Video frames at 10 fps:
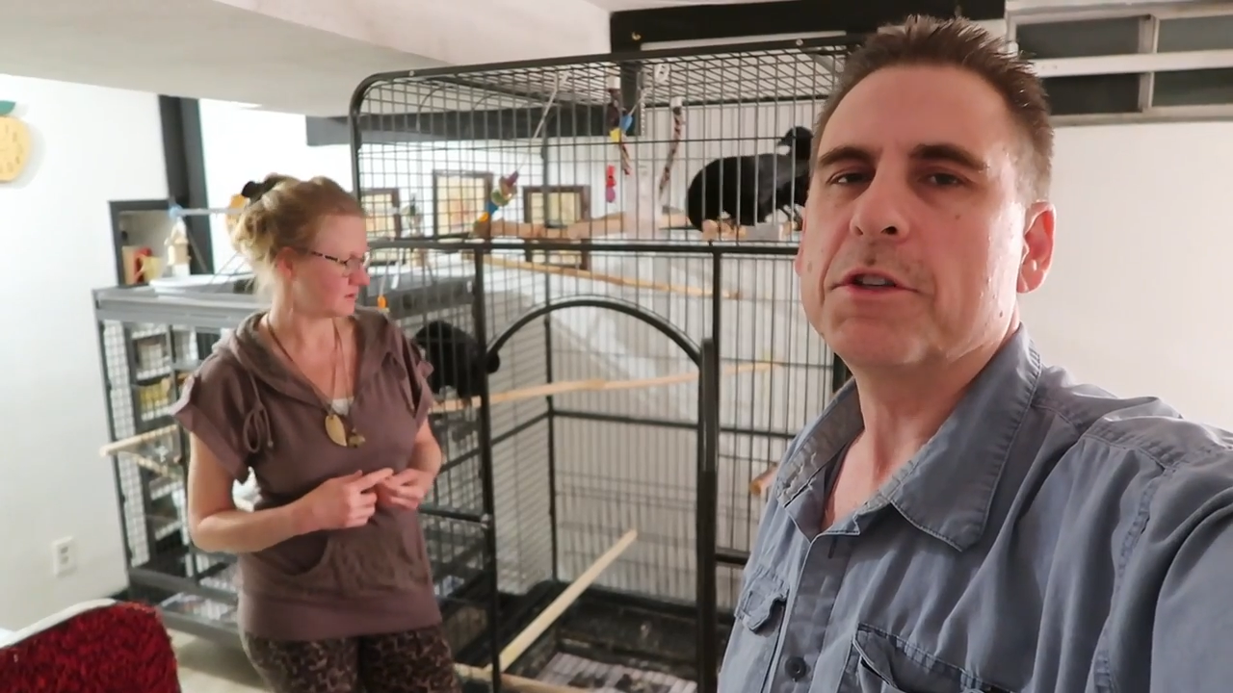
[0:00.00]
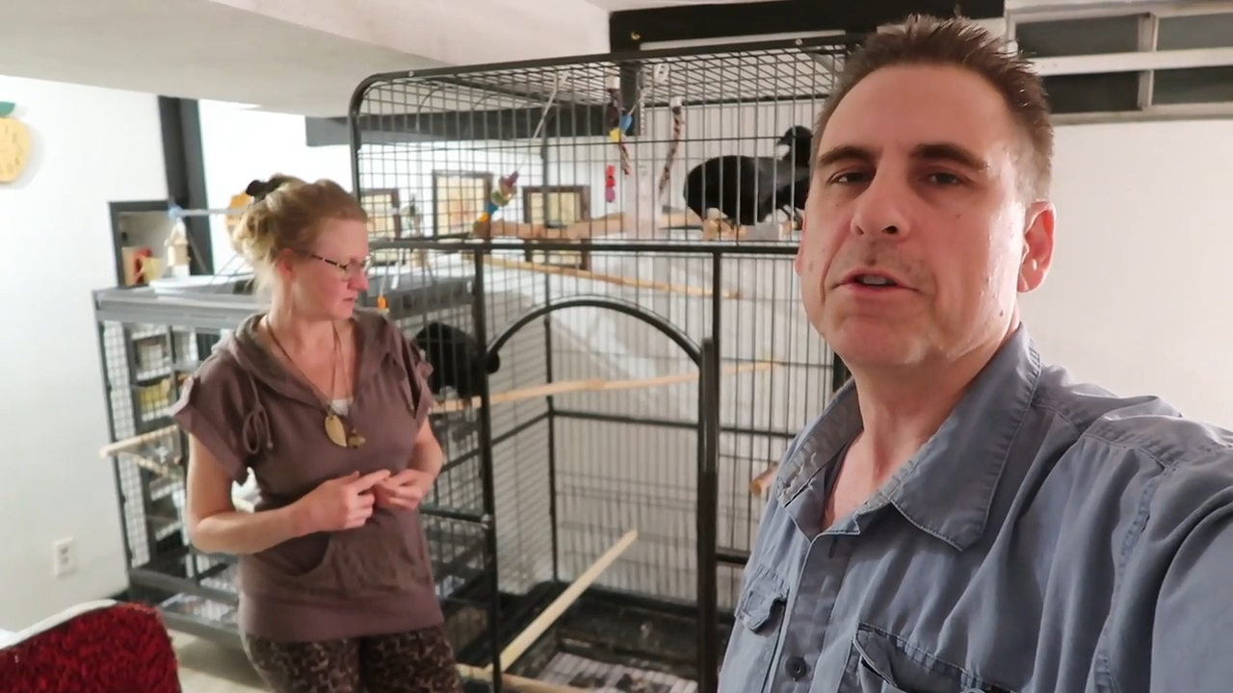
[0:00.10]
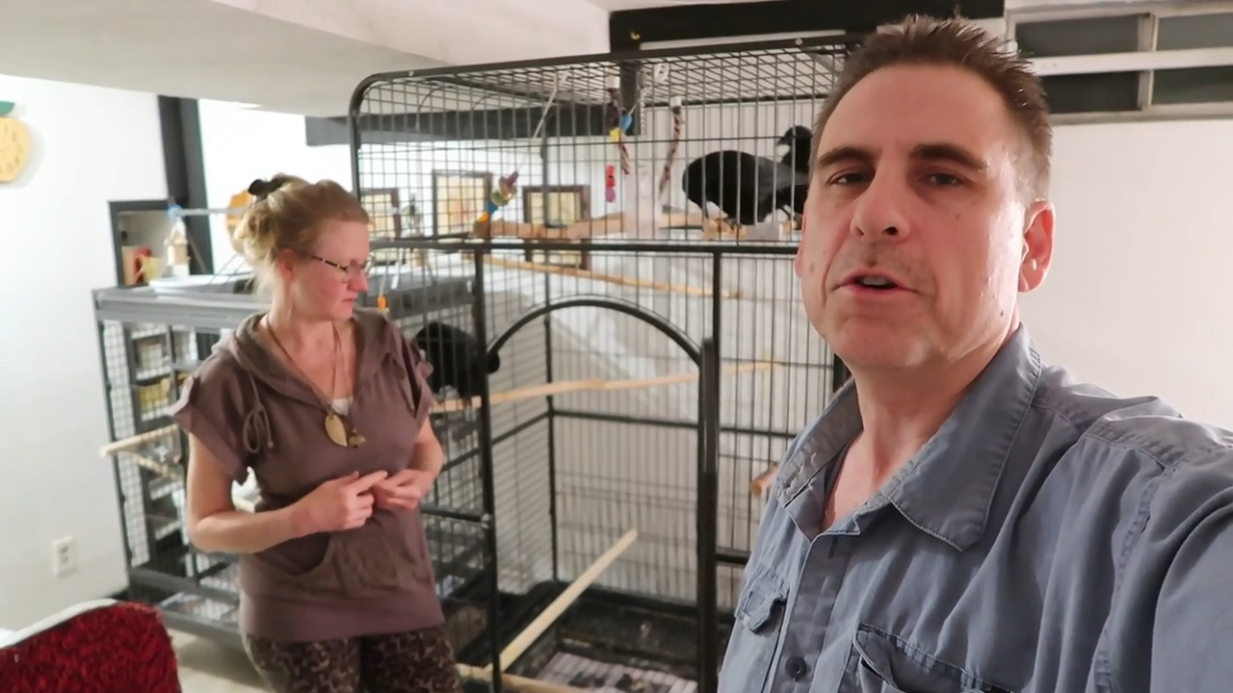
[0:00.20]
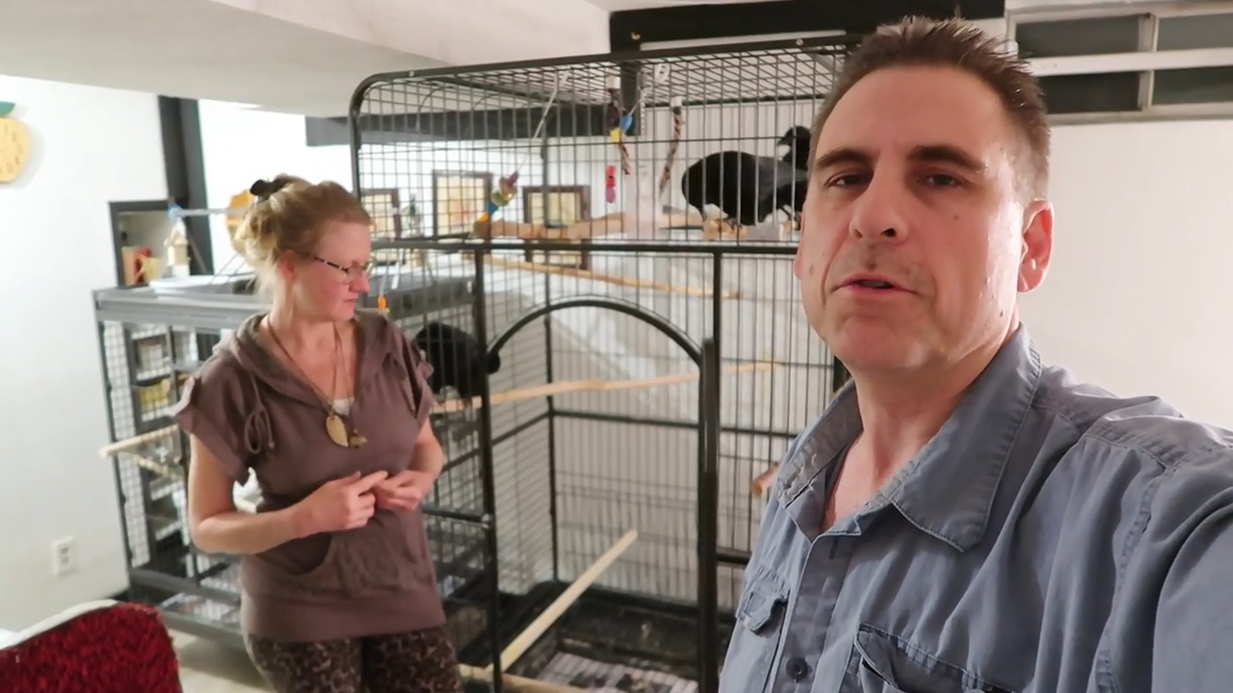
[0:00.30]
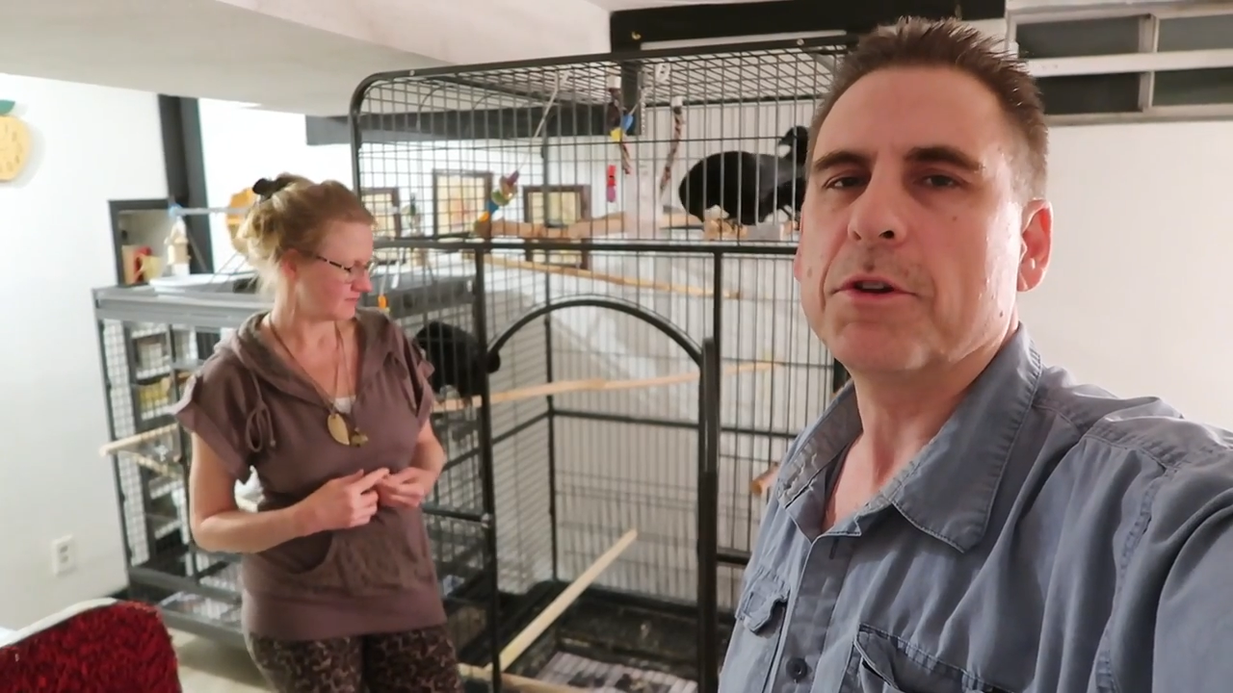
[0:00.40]
you
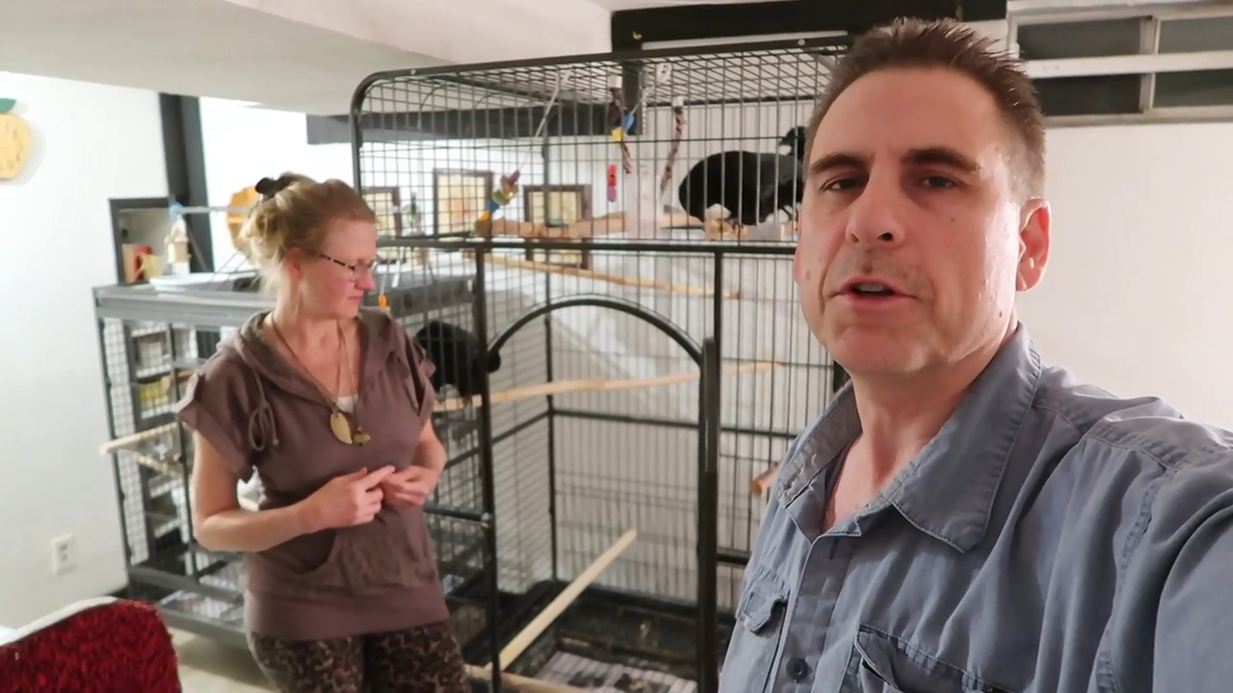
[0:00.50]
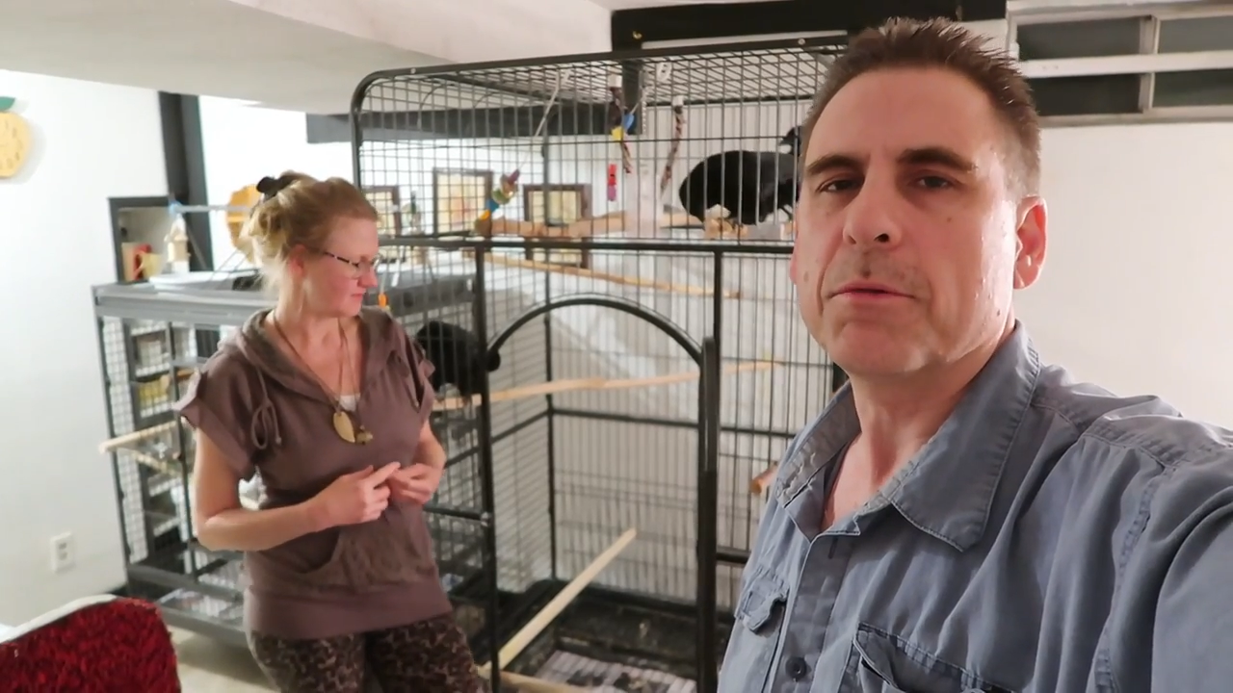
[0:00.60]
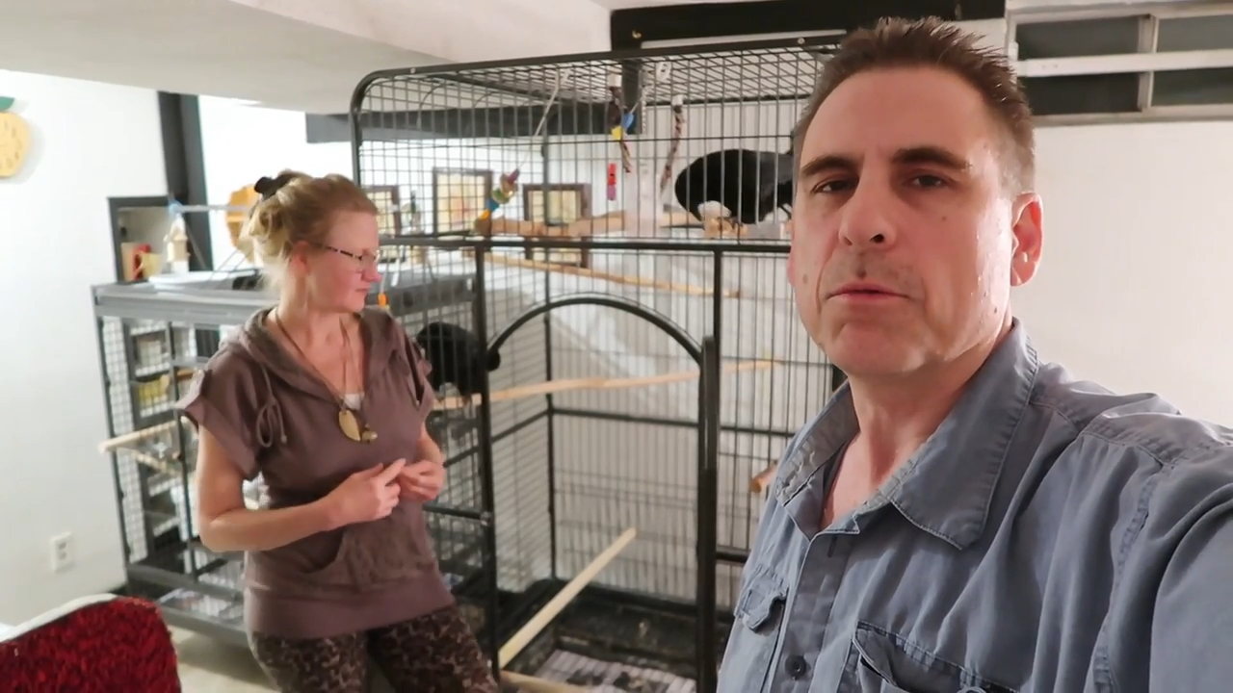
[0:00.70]
know that